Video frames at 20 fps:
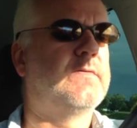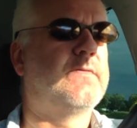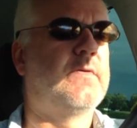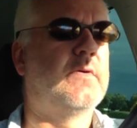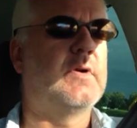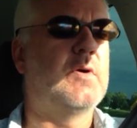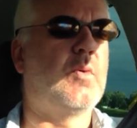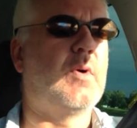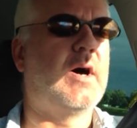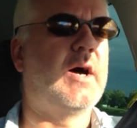
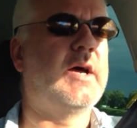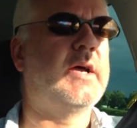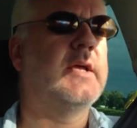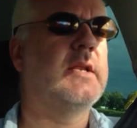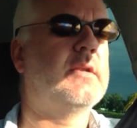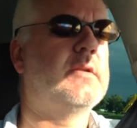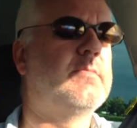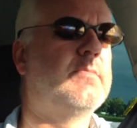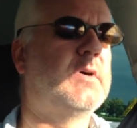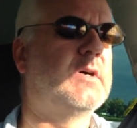for a
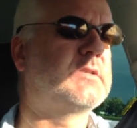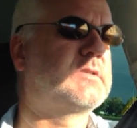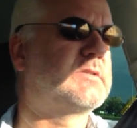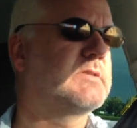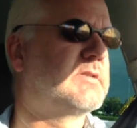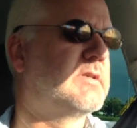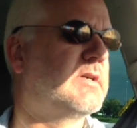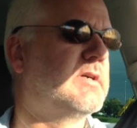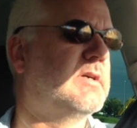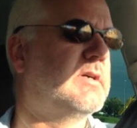while,
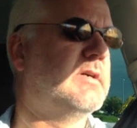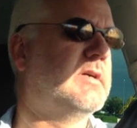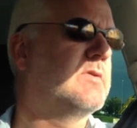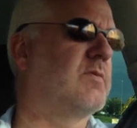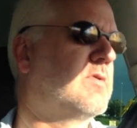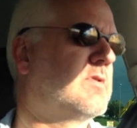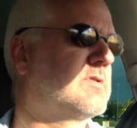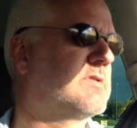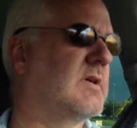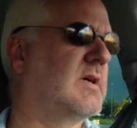but uh, it
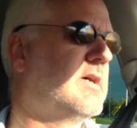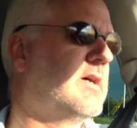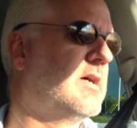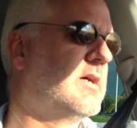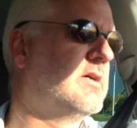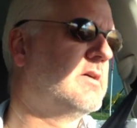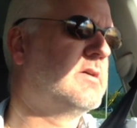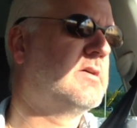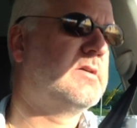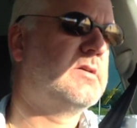was
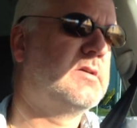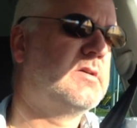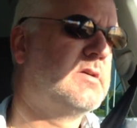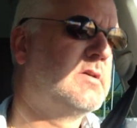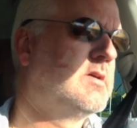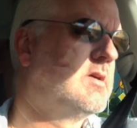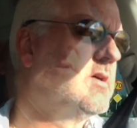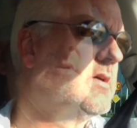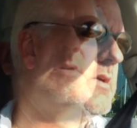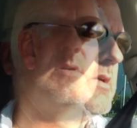a
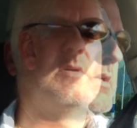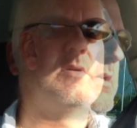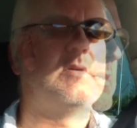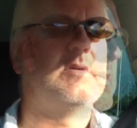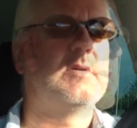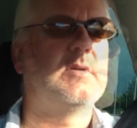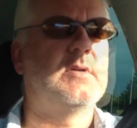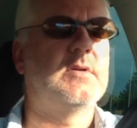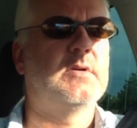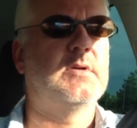
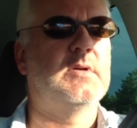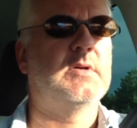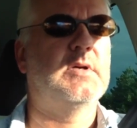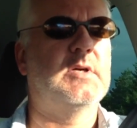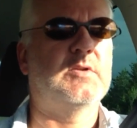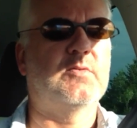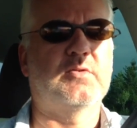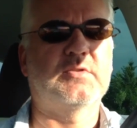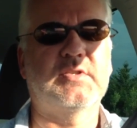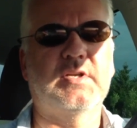
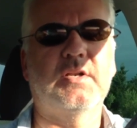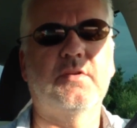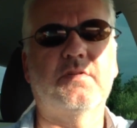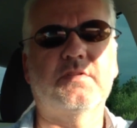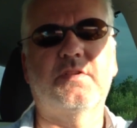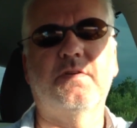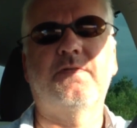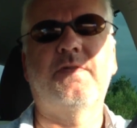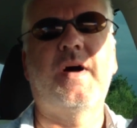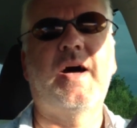it was a
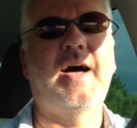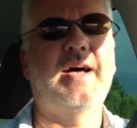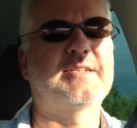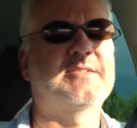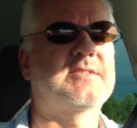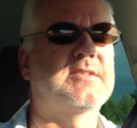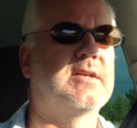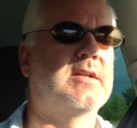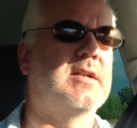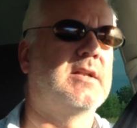lot of
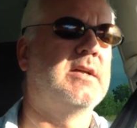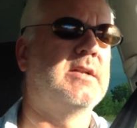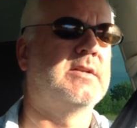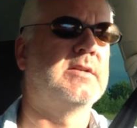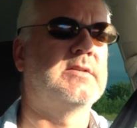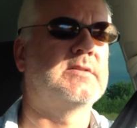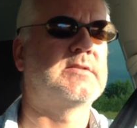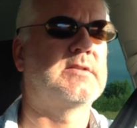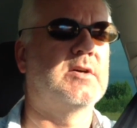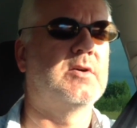hassle
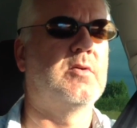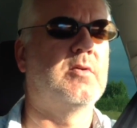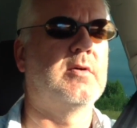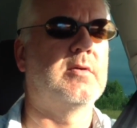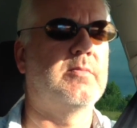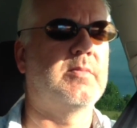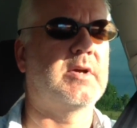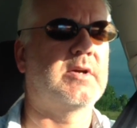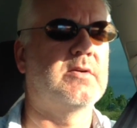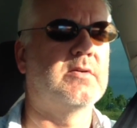and so
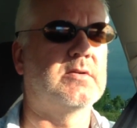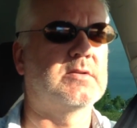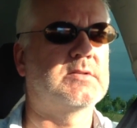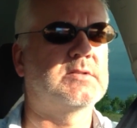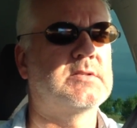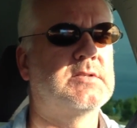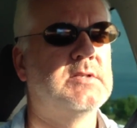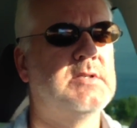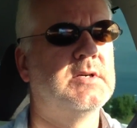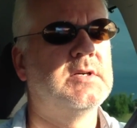on,
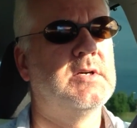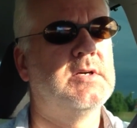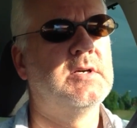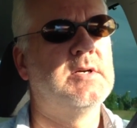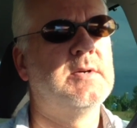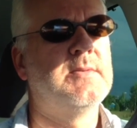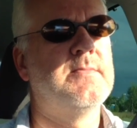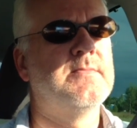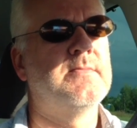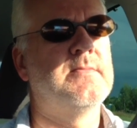because
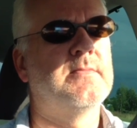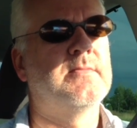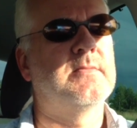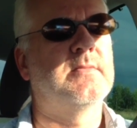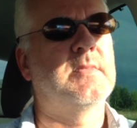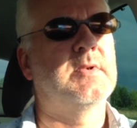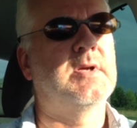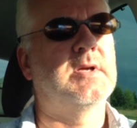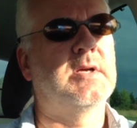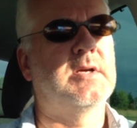
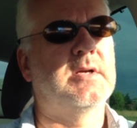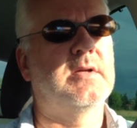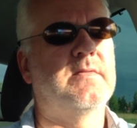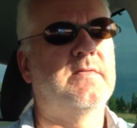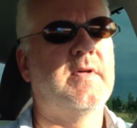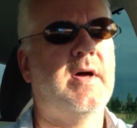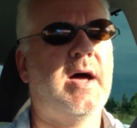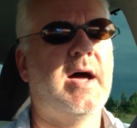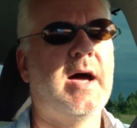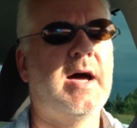
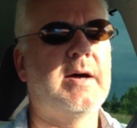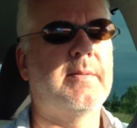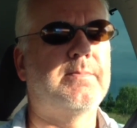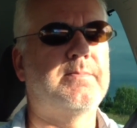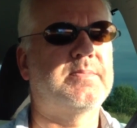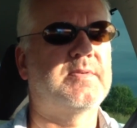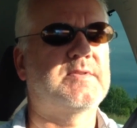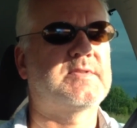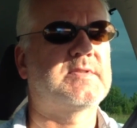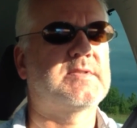uh, the
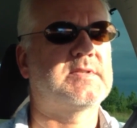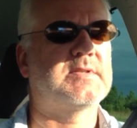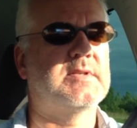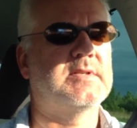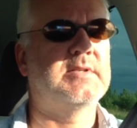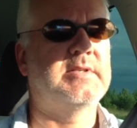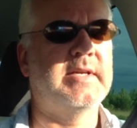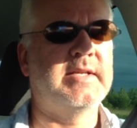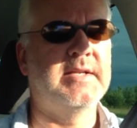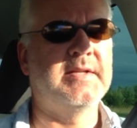apps
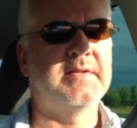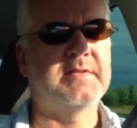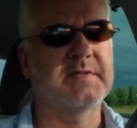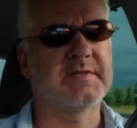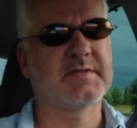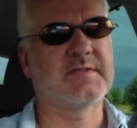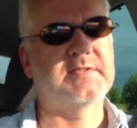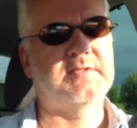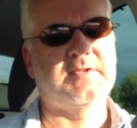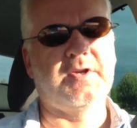
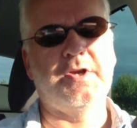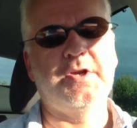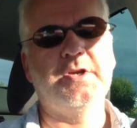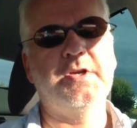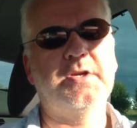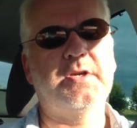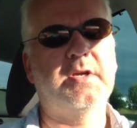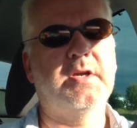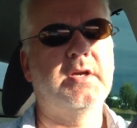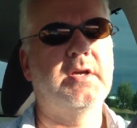didn't
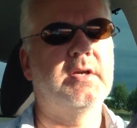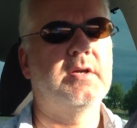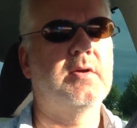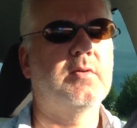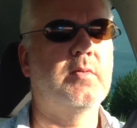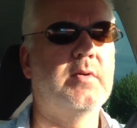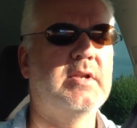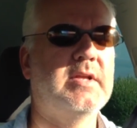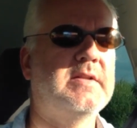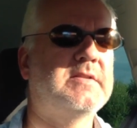sync
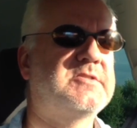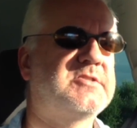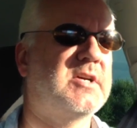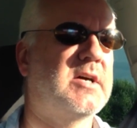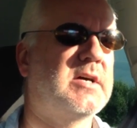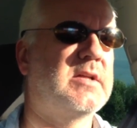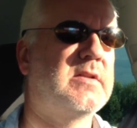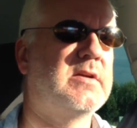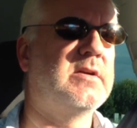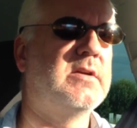with each
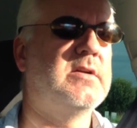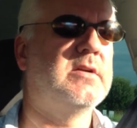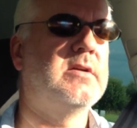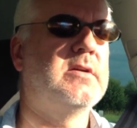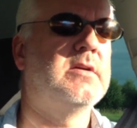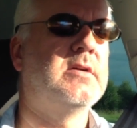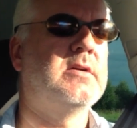other.